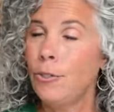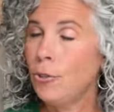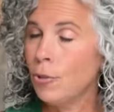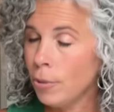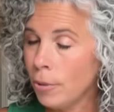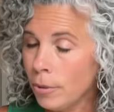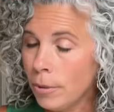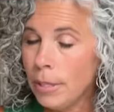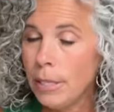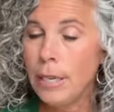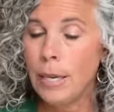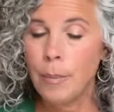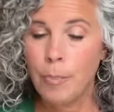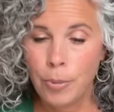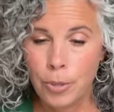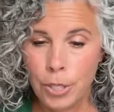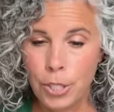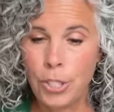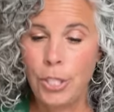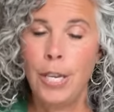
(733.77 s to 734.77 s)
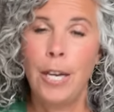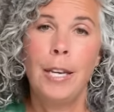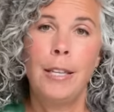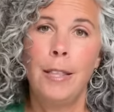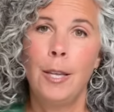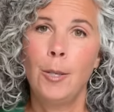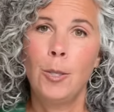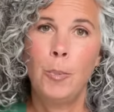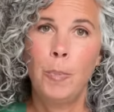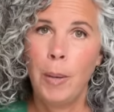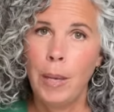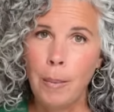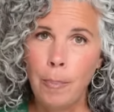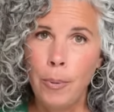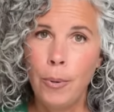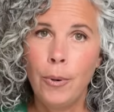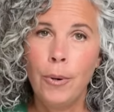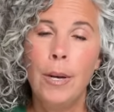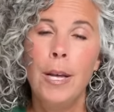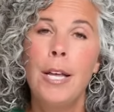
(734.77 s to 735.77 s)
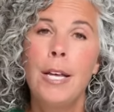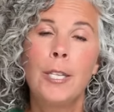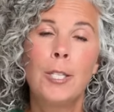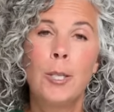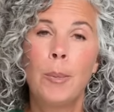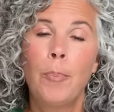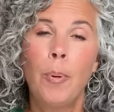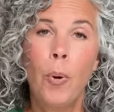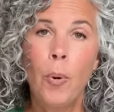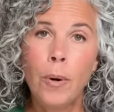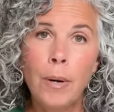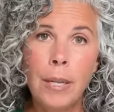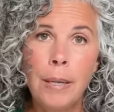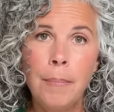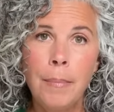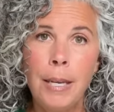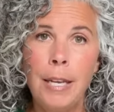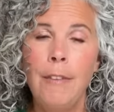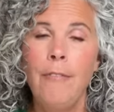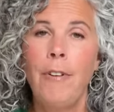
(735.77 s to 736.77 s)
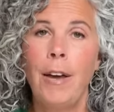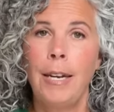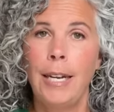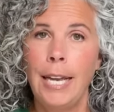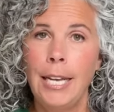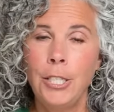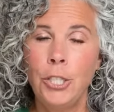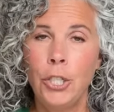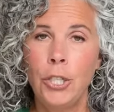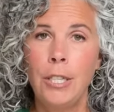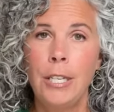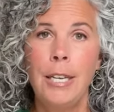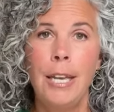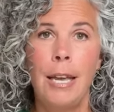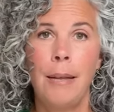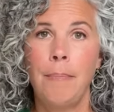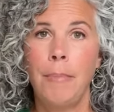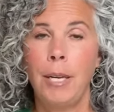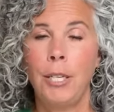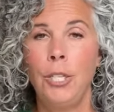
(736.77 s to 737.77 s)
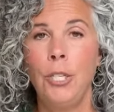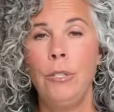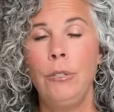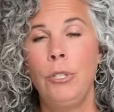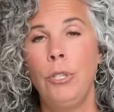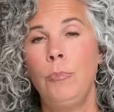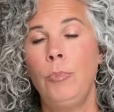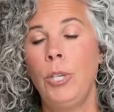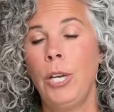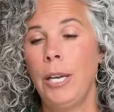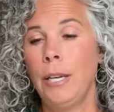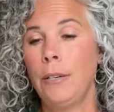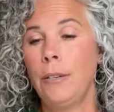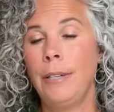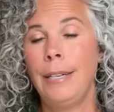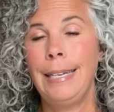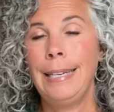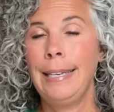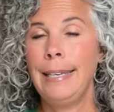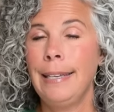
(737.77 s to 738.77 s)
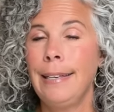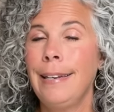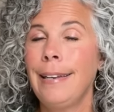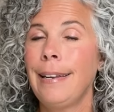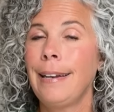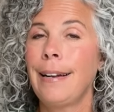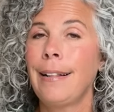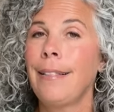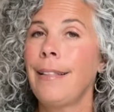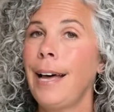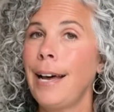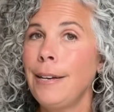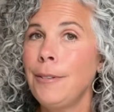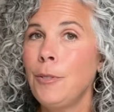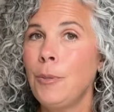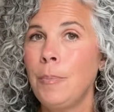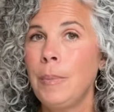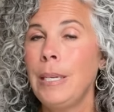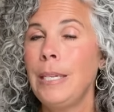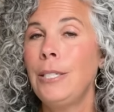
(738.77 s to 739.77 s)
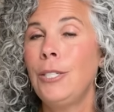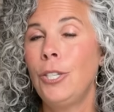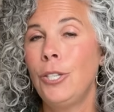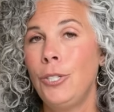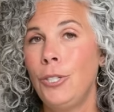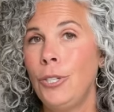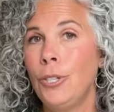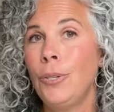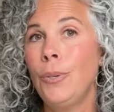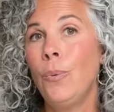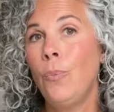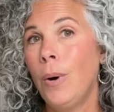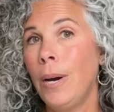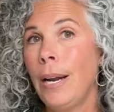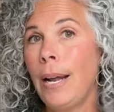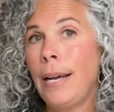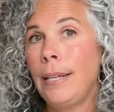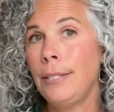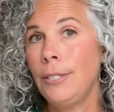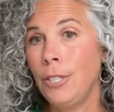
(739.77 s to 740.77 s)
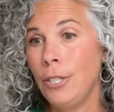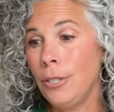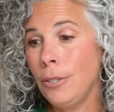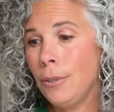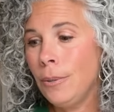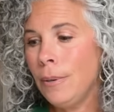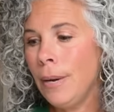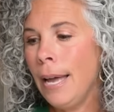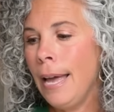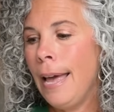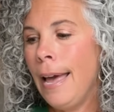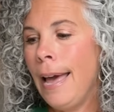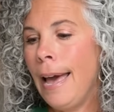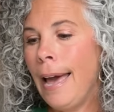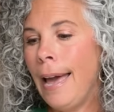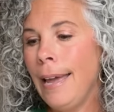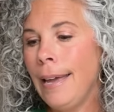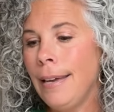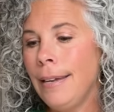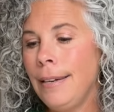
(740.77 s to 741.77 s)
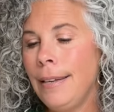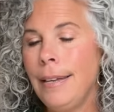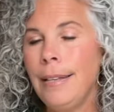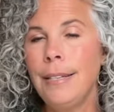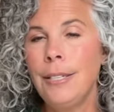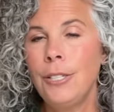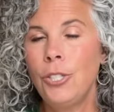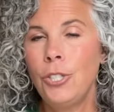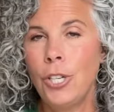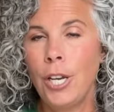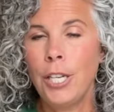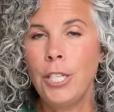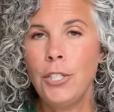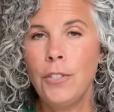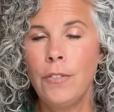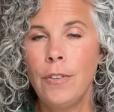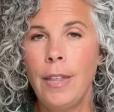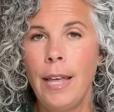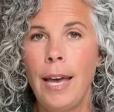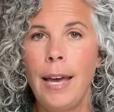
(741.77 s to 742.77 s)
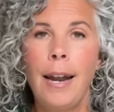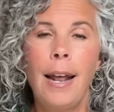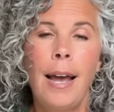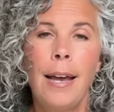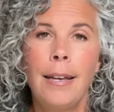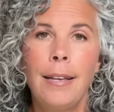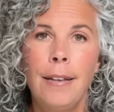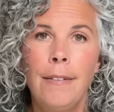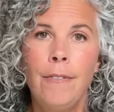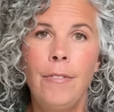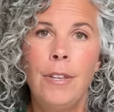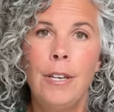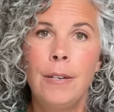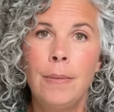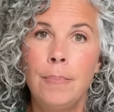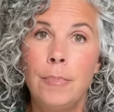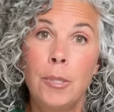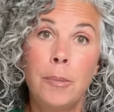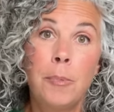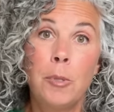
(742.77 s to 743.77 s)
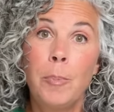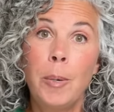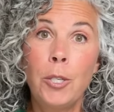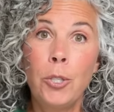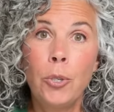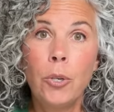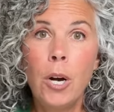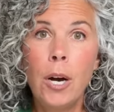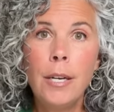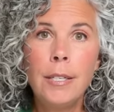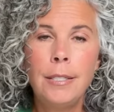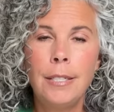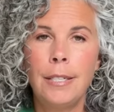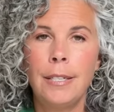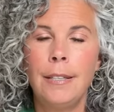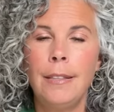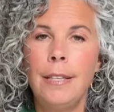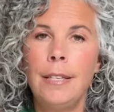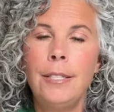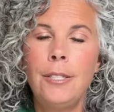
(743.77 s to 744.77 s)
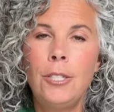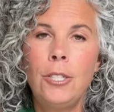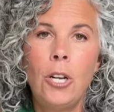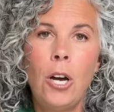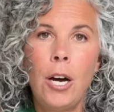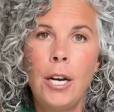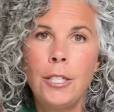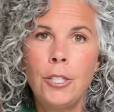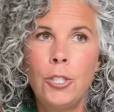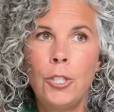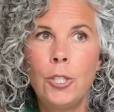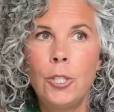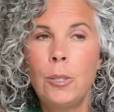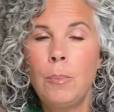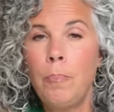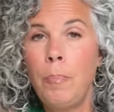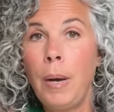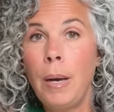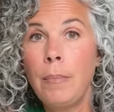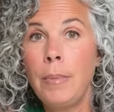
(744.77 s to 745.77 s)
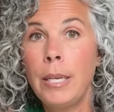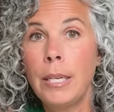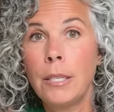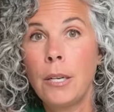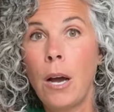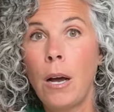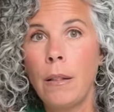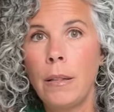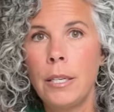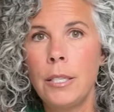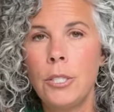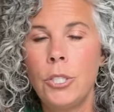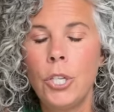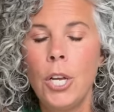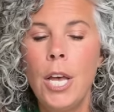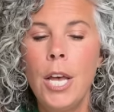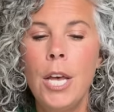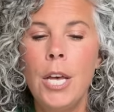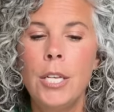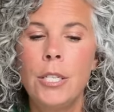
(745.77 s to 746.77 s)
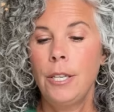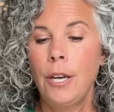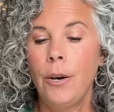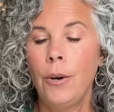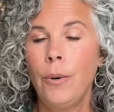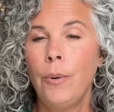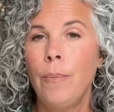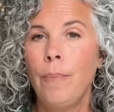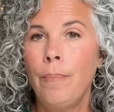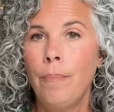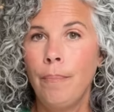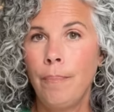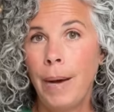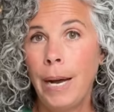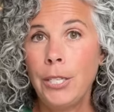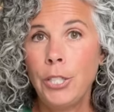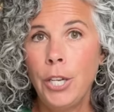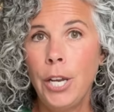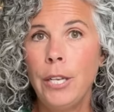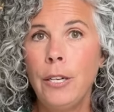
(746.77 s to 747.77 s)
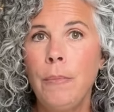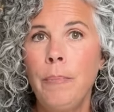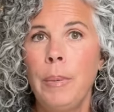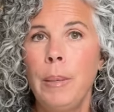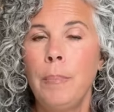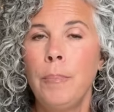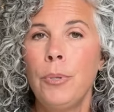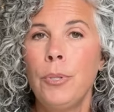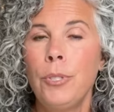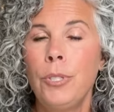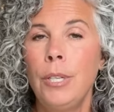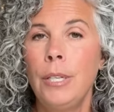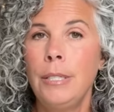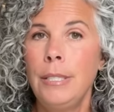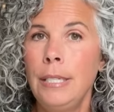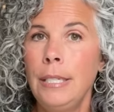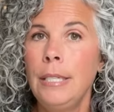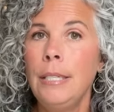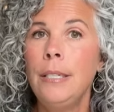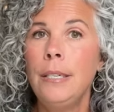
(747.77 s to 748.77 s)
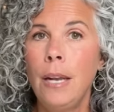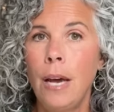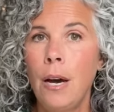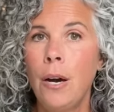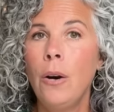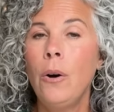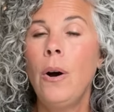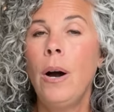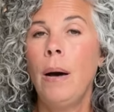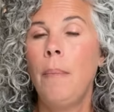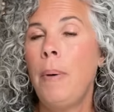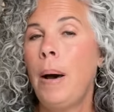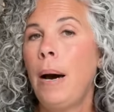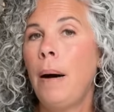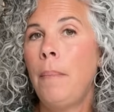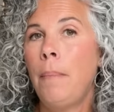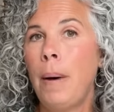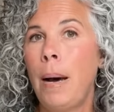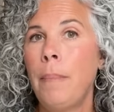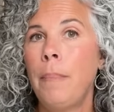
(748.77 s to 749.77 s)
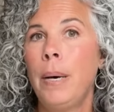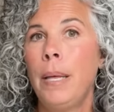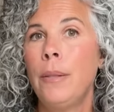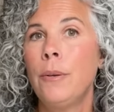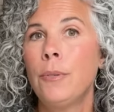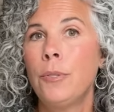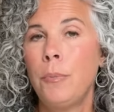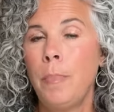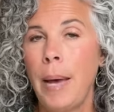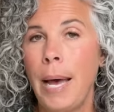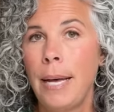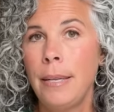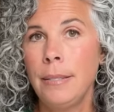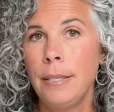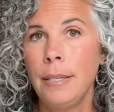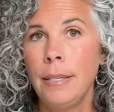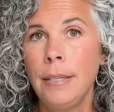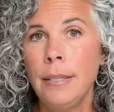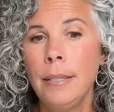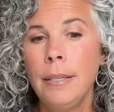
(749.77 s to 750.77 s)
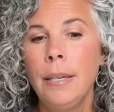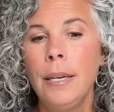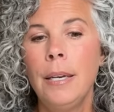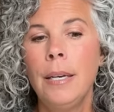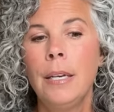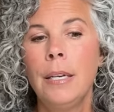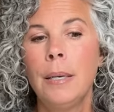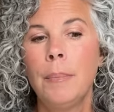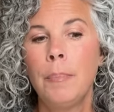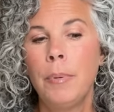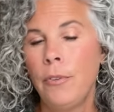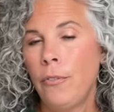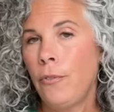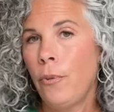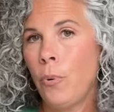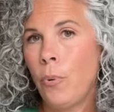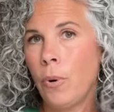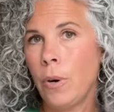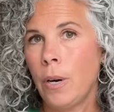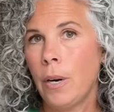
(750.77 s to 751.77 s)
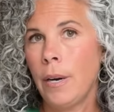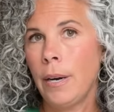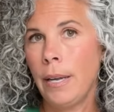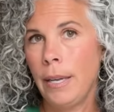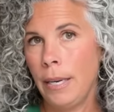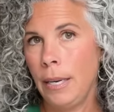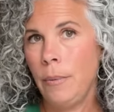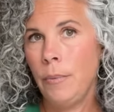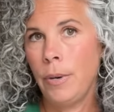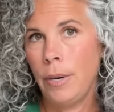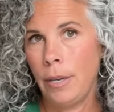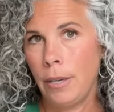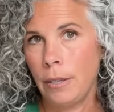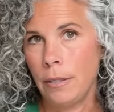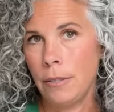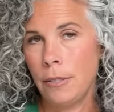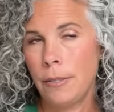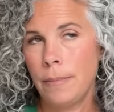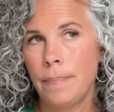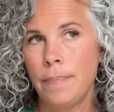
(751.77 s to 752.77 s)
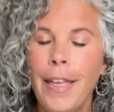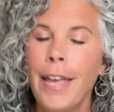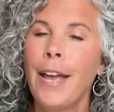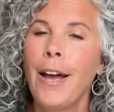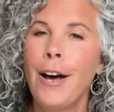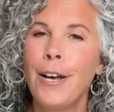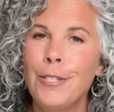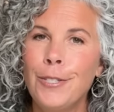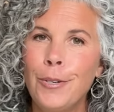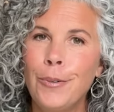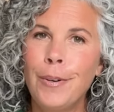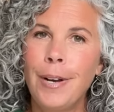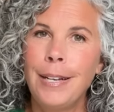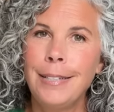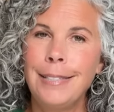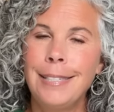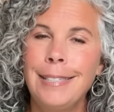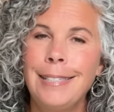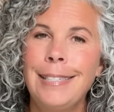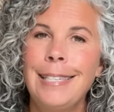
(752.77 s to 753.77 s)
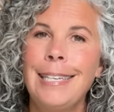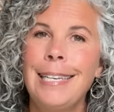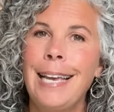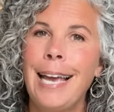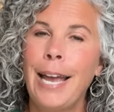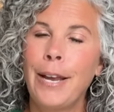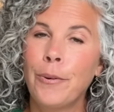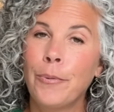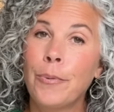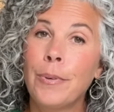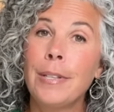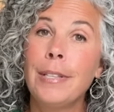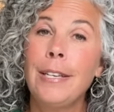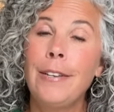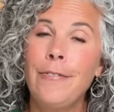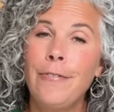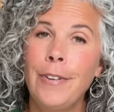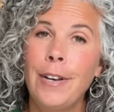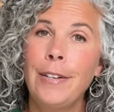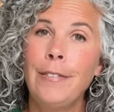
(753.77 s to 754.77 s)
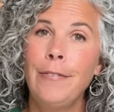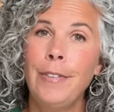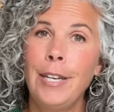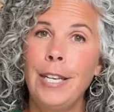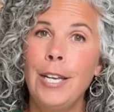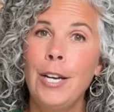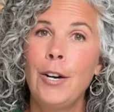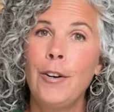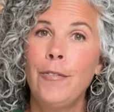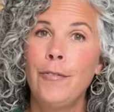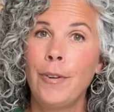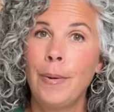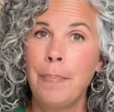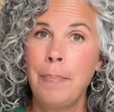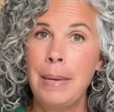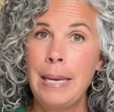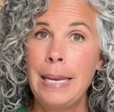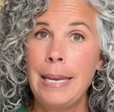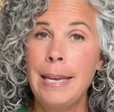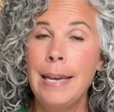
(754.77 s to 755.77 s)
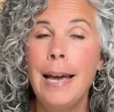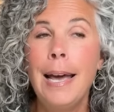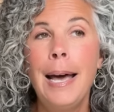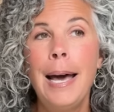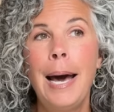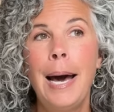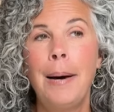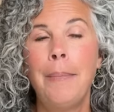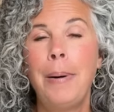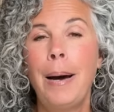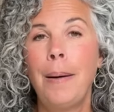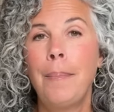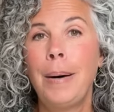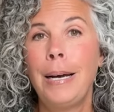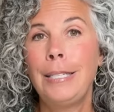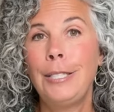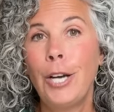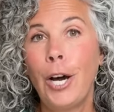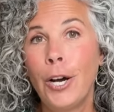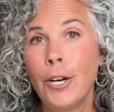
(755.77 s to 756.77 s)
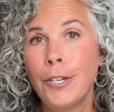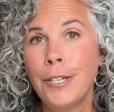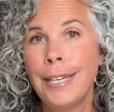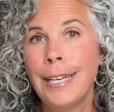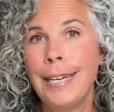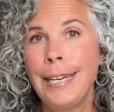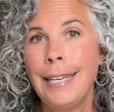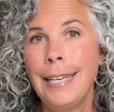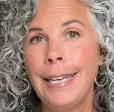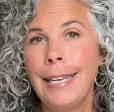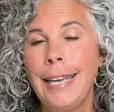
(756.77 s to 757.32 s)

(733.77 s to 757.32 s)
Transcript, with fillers: truly appreciate those people supporting me financially and my YouTube channel. Again, it allows me to do what I do, and in exchange for that, I give them some special content that is not just public knowledge. So my channel members did know about my mother's passing before anyone else. They also got to see a really fun video from me about my daughter getting